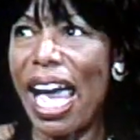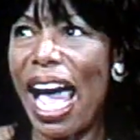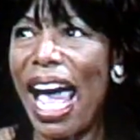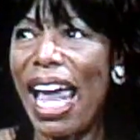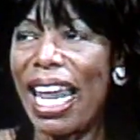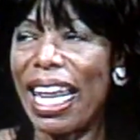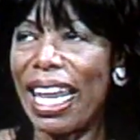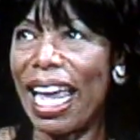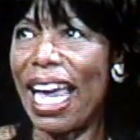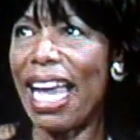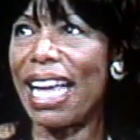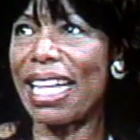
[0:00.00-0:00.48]
I
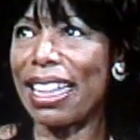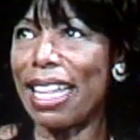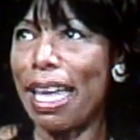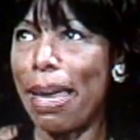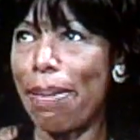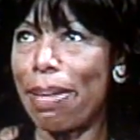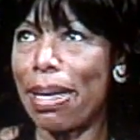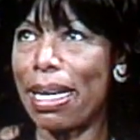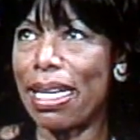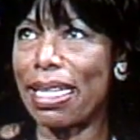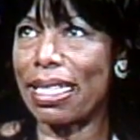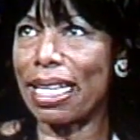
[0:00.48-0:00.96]
like that,
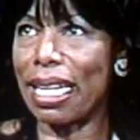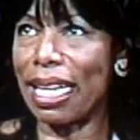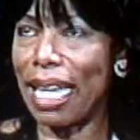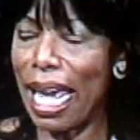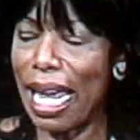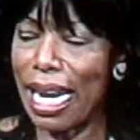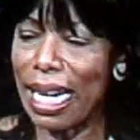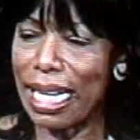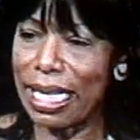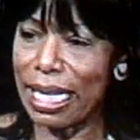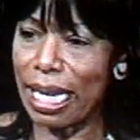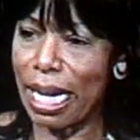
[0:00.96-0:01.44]
because a
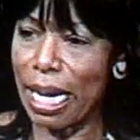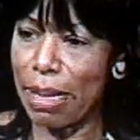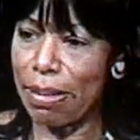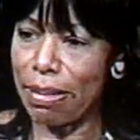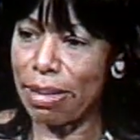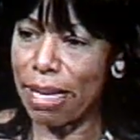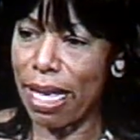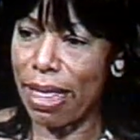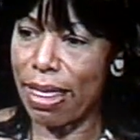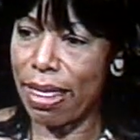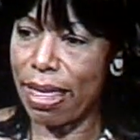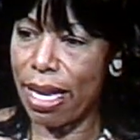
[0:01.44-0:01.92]
lot of times
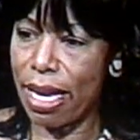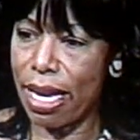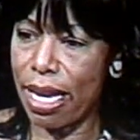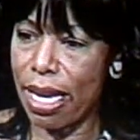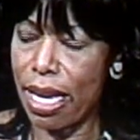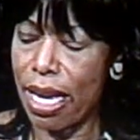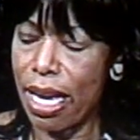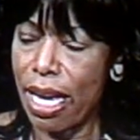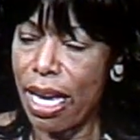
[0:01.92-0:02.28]
I think